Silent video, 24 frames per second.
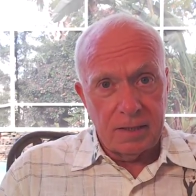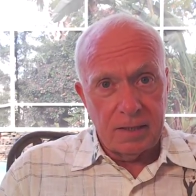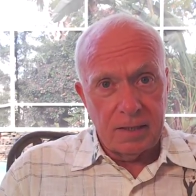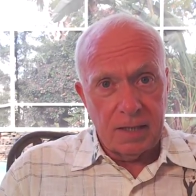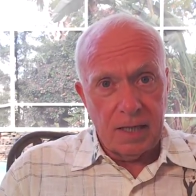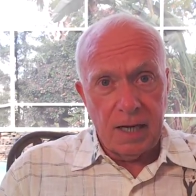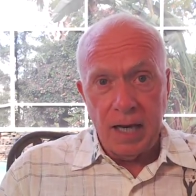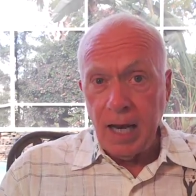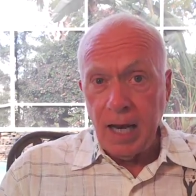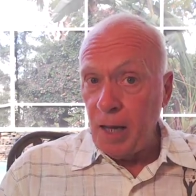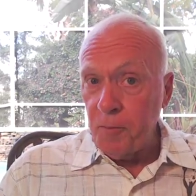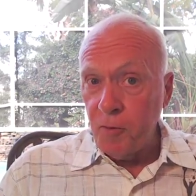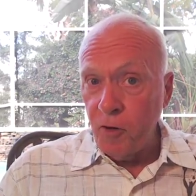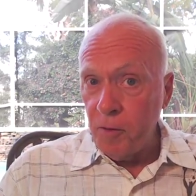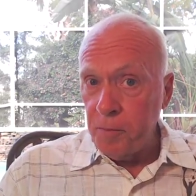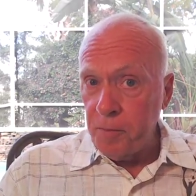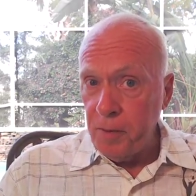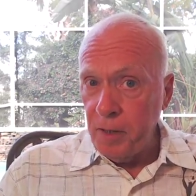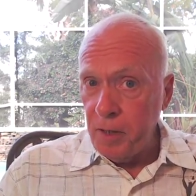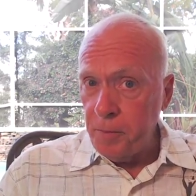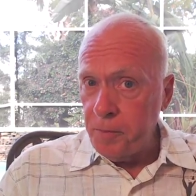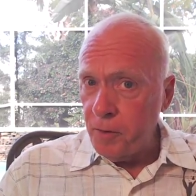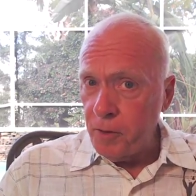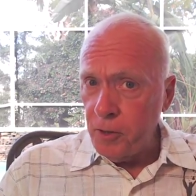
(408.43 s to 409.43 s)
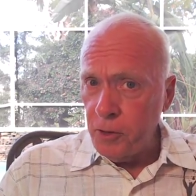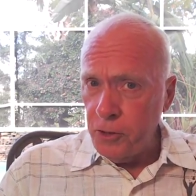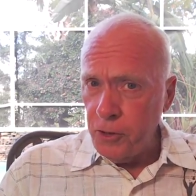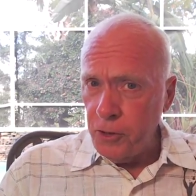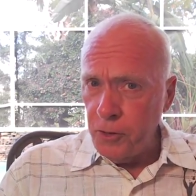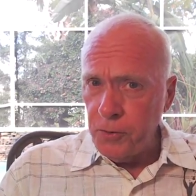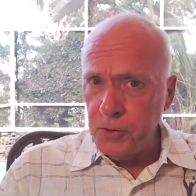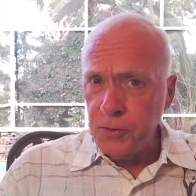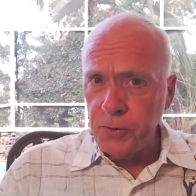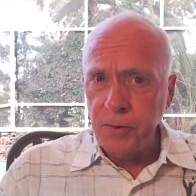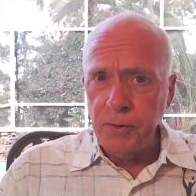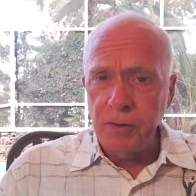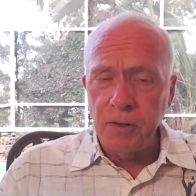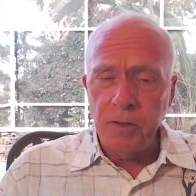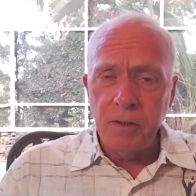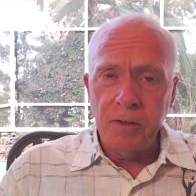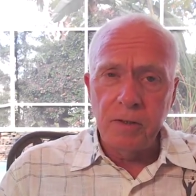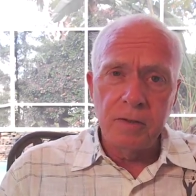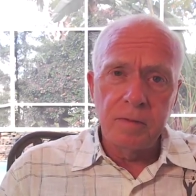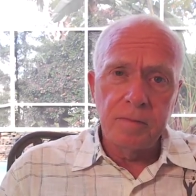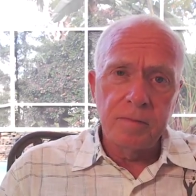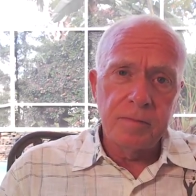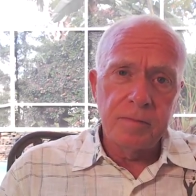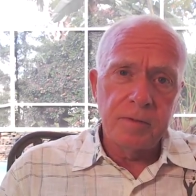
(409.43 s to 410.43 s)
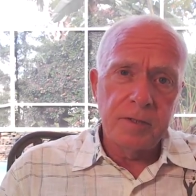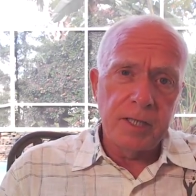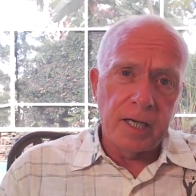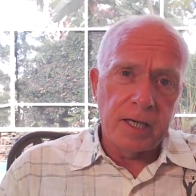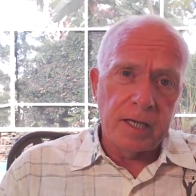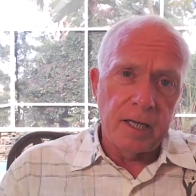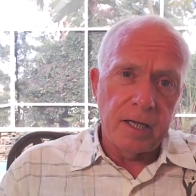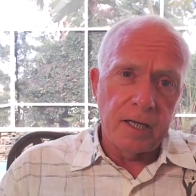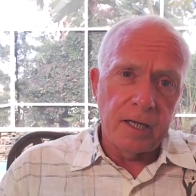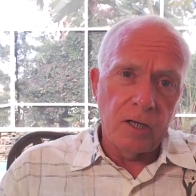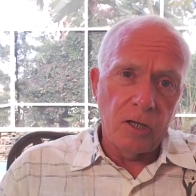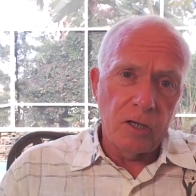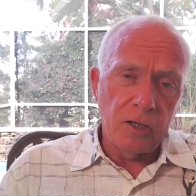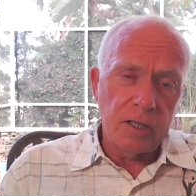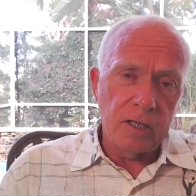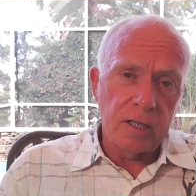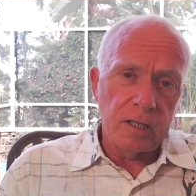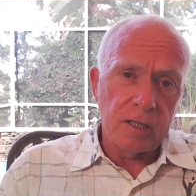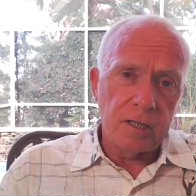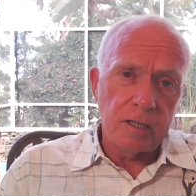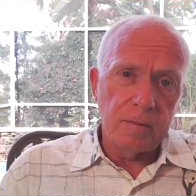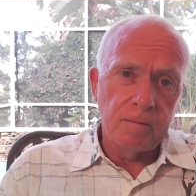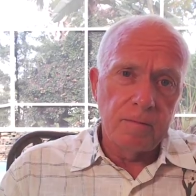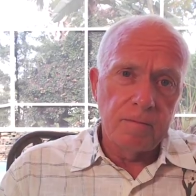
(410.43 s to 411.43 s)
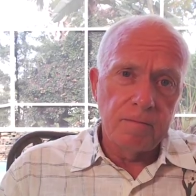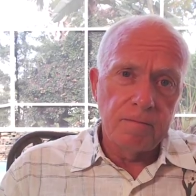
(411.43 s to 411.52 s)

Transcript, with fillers: A lot more people than usual taking a look at them.